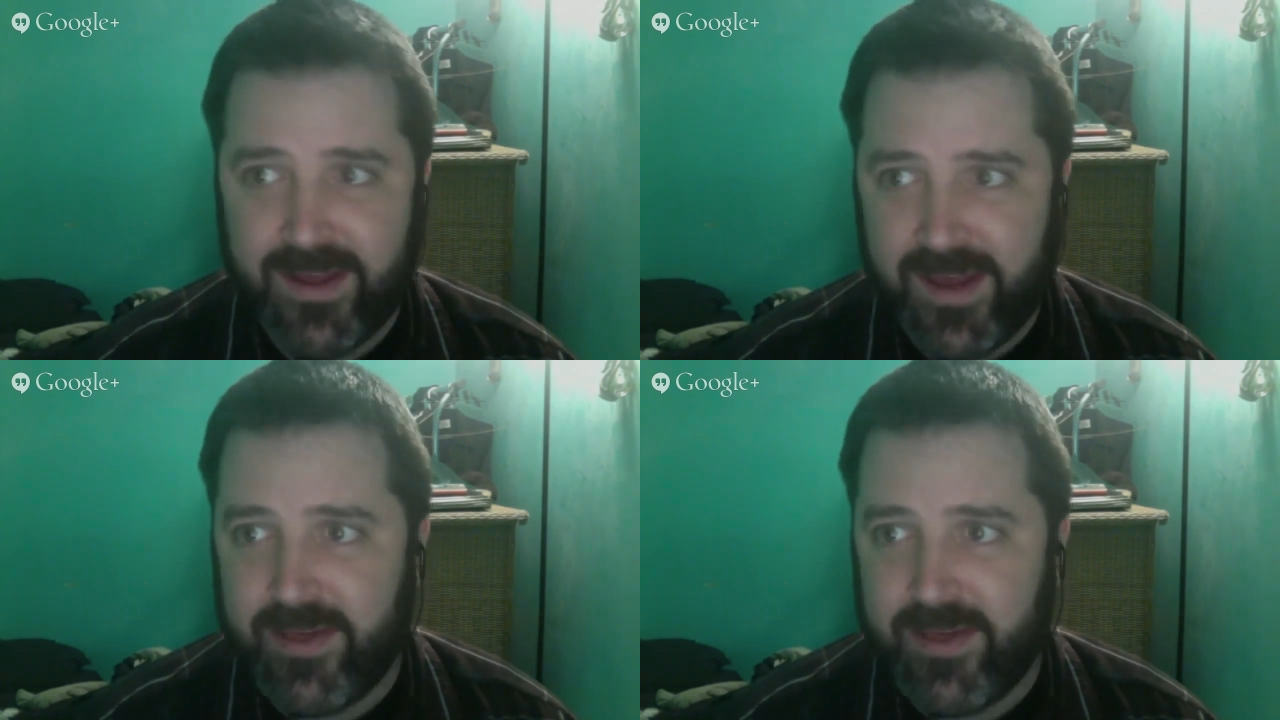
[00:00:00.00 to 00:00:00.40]

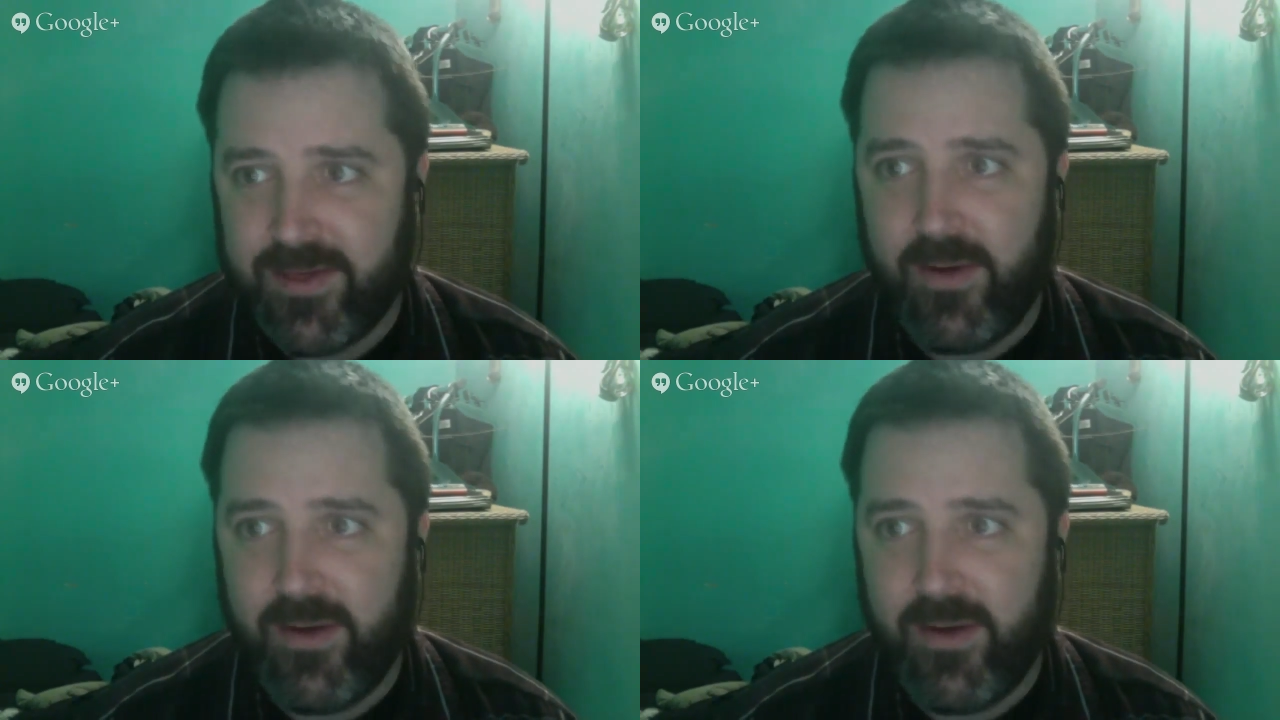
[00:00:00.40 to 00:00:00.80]
Yes, so
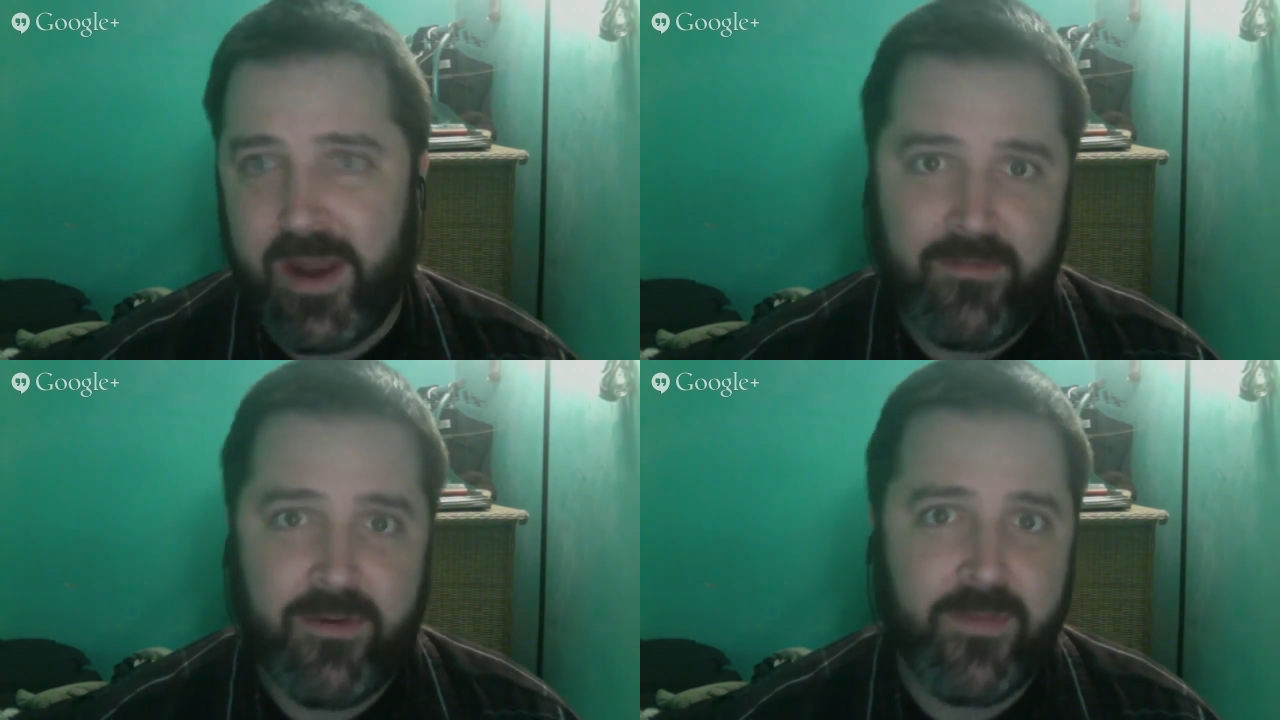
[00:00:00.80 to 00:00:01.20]
and
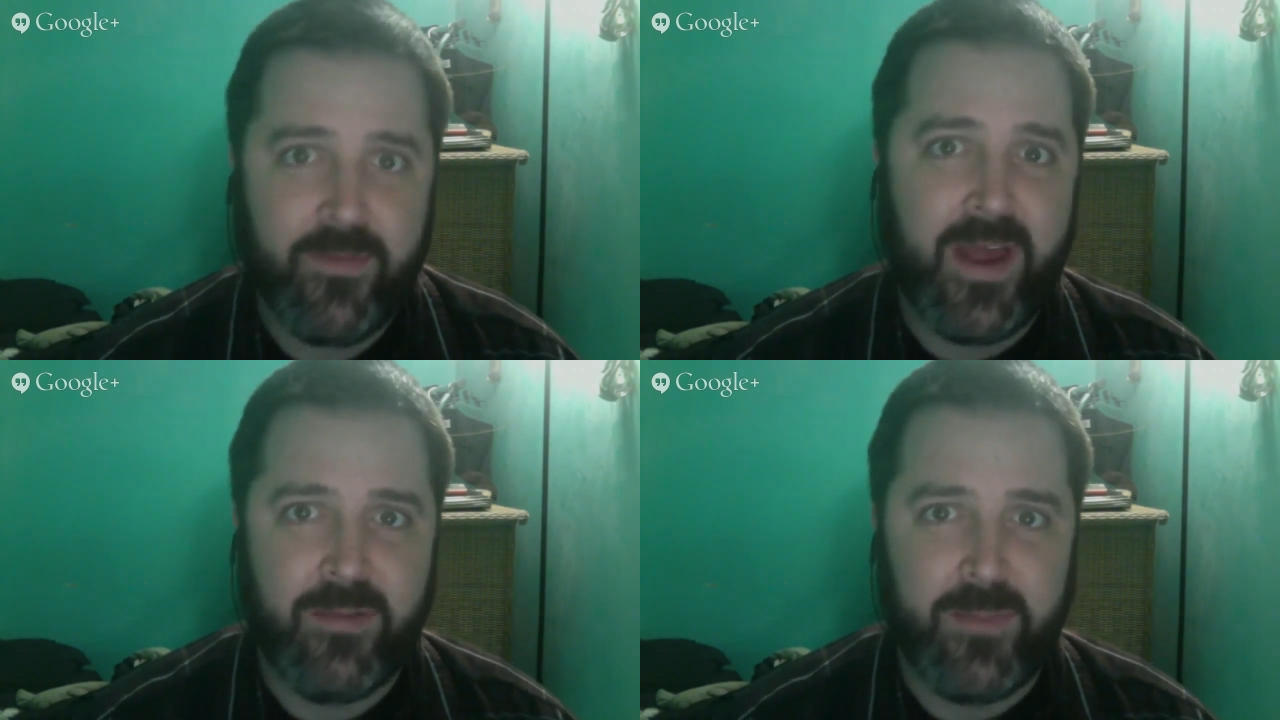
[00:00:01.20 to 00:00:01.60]
I've heard
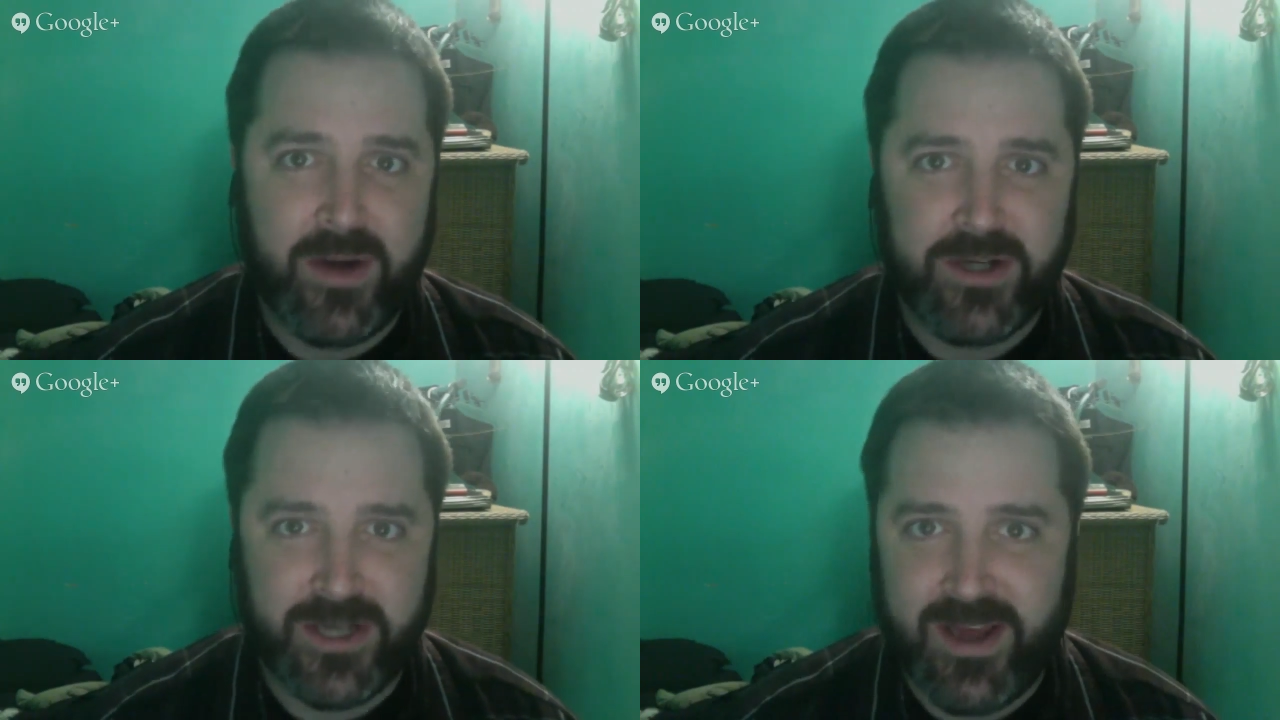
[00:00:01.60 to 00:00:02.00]
that
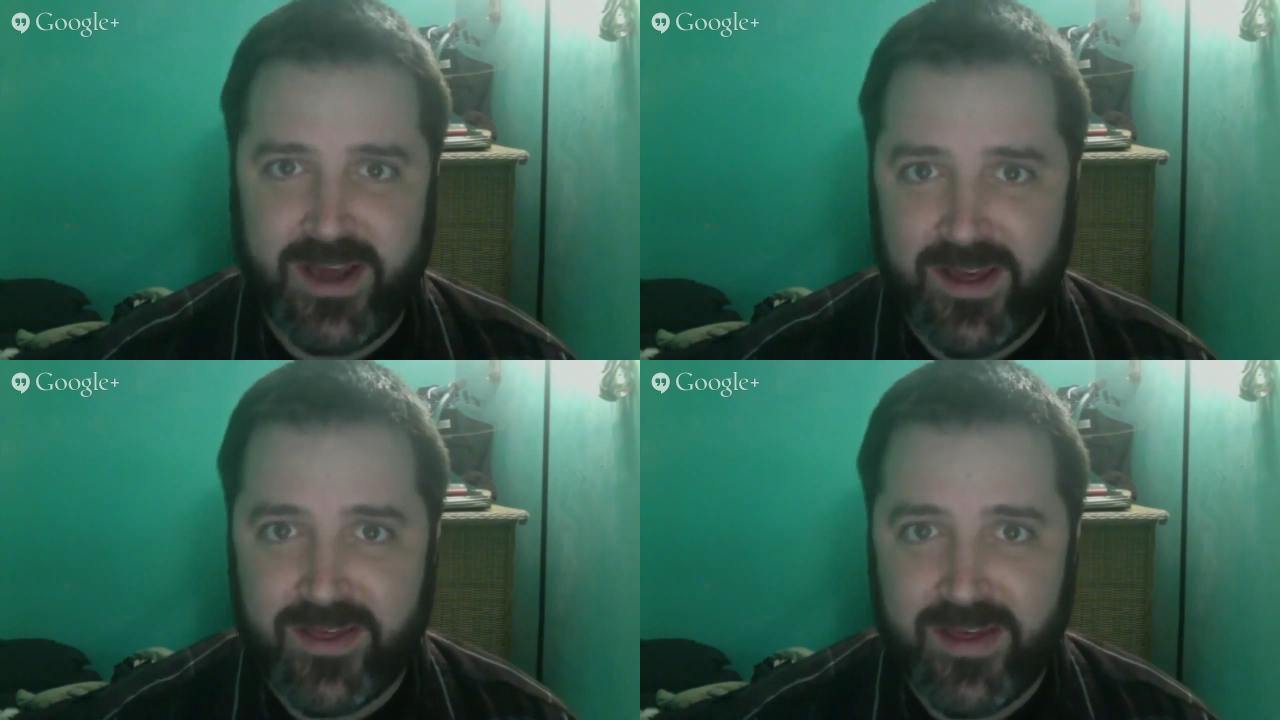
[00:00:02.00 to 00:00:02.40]
expression.
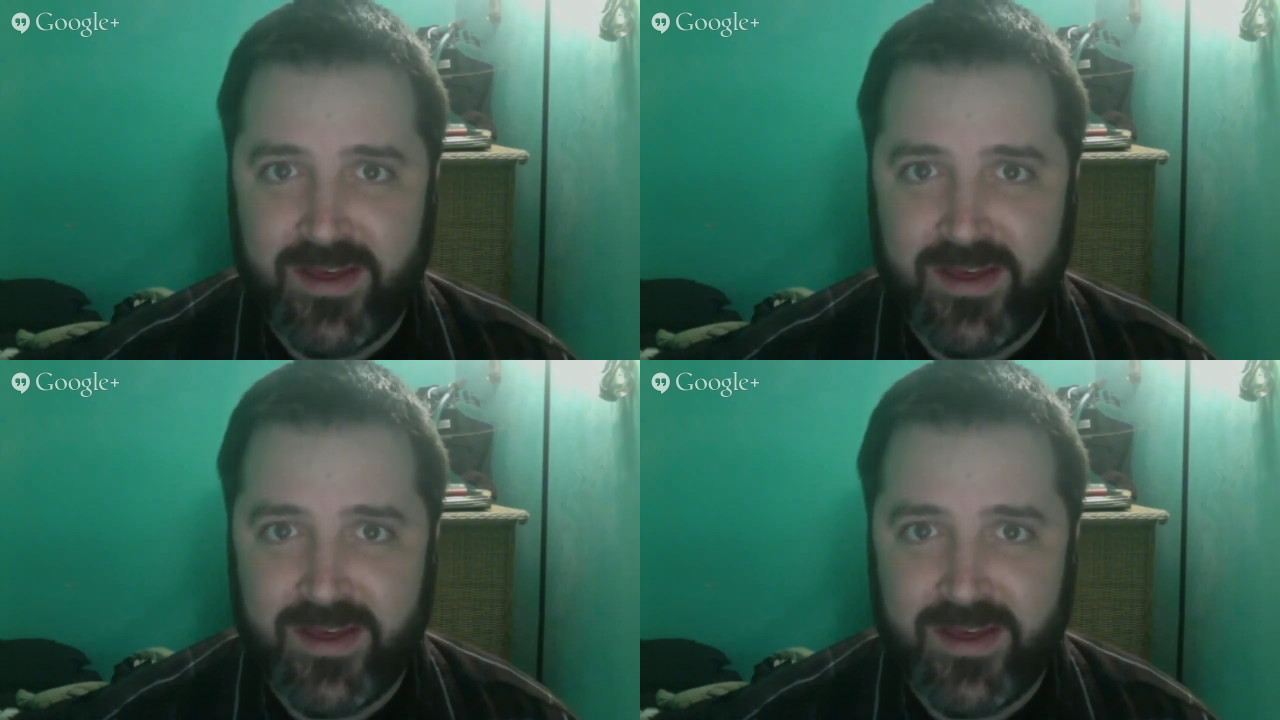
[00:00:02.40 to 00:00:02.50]
Yes.